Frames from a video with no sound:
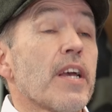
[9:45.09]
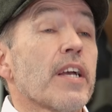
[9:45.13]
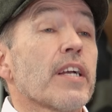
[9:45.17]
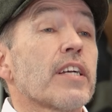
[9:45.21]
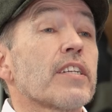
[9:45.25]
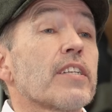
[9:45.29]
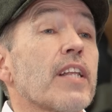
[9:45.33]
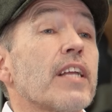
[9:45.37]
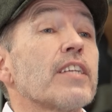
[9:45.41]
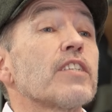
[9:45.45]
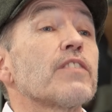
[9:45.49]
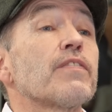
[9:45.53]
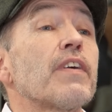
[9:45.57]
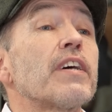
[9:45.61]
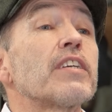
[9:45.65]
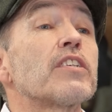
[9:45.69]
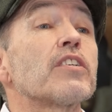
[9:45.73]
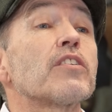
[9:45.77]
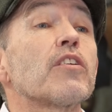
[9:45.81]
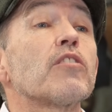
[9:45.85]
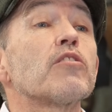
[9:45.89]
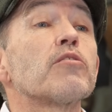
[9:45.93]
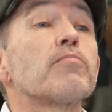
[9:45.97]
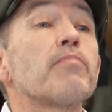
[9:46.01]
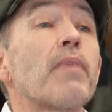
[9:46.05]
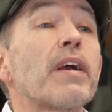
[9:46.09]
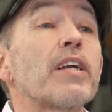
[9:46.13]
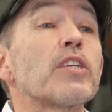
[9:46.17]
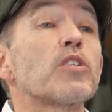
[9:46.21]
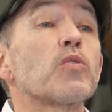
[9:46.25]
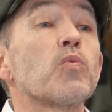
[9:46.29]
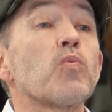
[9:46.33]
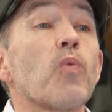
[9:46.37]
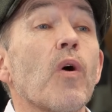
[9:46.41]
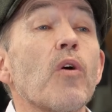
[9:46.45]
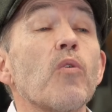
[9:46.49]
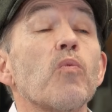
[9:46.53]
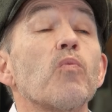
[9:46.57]
because let's face it, those
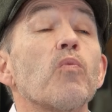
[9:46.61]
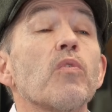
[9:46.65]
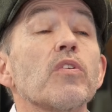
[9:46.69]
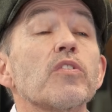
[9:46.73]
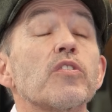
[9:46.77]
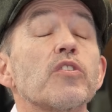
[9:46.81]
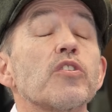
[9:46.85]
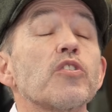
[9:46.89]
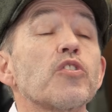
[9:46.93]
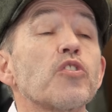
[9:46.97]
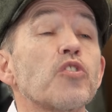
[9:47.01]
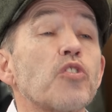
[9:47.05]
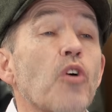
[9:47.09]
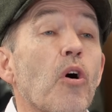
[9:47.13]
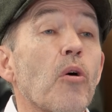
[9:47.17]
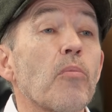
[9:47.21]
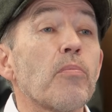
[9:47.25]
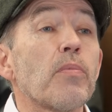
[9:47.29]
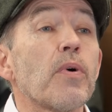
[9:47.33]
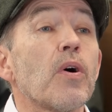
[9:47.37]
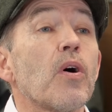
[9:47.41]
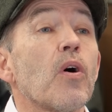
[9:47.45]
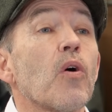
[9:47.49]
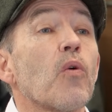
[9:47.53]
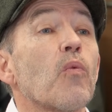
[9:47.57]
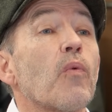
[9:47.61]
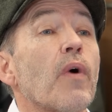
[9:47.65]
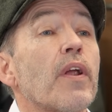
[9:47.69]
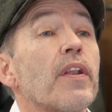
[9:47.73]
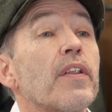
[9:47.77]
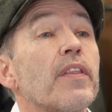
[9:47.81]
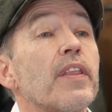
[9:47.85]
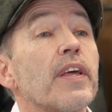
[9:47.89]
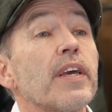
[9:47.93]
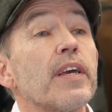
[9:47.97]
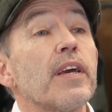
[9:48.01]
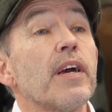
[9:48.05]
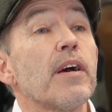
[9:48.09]
mates won't want to stop
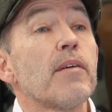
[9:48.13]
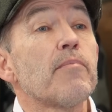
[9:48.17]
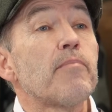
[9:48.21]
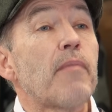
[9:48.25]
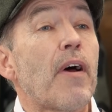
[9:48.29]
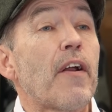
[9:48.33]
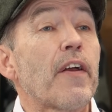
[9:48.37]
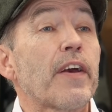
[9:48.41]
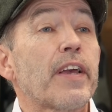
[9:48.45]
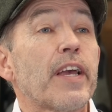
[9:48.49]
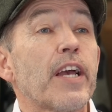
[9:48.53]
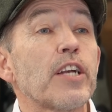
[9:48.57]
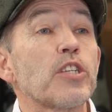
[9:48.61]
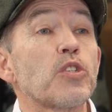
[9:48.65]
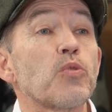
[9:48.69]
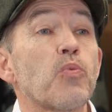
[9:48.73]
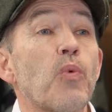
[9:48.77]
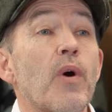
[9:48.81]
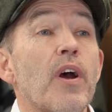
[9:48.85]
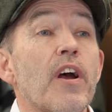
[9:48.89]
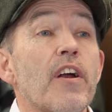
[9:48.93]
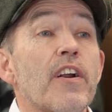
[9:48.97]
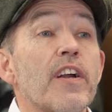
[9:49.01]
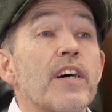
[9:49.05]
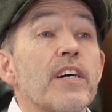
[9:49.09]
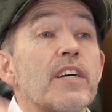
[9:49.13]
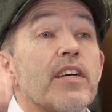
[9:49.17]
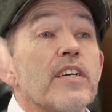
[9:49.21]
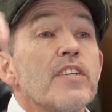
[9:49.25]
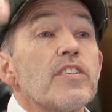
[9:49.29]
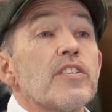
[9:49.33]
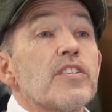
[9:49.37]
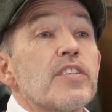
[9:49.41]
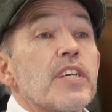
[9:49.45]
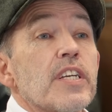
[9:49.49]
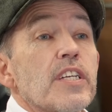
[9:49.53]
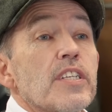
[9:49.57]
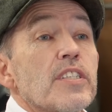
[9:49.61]
when the Marrakesh wearer
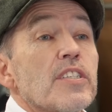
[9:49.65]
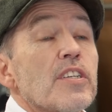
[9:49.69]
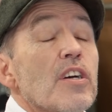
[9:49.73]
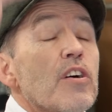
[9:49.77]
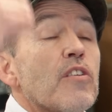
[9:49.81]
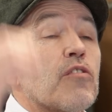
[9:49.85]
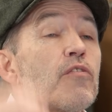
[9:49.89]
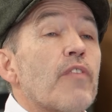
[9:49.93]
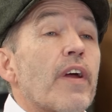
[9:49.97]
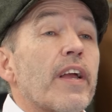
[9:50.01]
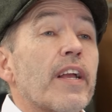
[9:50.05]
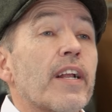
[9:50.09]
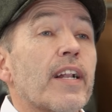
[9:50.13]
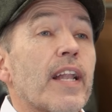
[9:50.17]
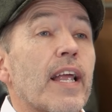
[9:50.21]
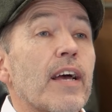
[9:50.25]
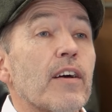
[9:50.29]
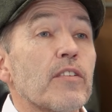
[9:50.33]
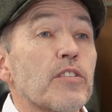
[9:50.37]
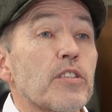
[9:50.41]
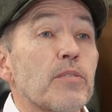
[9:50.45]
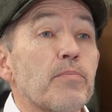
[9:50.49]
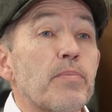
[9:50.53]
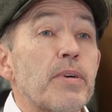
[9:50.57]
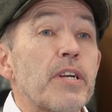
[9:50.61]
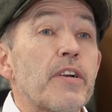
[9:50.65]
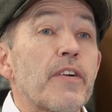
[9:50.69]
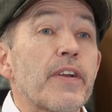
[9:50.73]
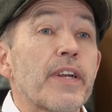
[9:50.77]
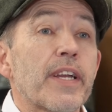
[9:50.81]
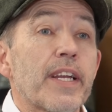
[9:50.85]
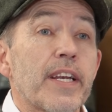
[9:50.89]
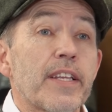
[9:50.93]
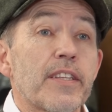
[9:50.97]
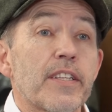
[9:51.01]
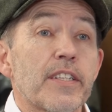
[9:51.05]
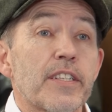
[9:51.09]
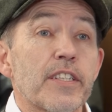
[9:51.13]
sees rain clouds
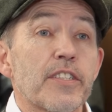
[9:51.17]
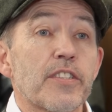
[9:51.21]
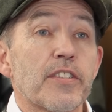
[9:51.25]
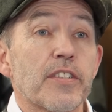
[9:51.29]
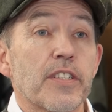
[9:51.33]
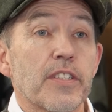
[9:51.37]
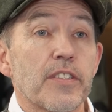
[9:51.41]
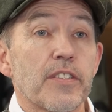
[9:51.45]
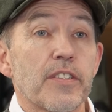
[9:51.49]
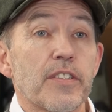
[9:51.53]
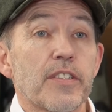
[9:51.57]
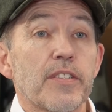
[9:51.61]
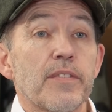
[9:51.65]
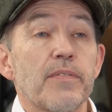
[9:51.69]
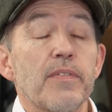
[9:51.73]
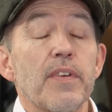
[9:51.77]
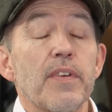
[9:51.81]
appearing in the distance.